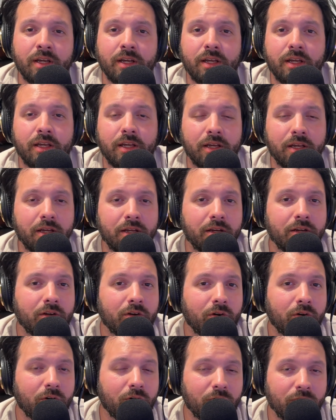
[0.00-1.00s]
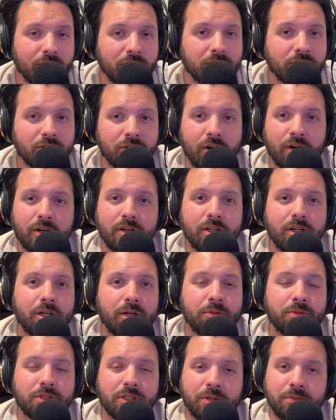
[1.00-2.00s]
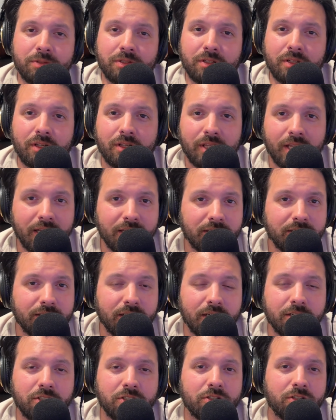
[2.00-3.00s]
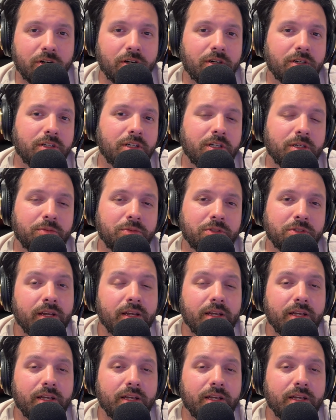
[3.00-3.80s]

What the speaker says: in early startups up to late stage startups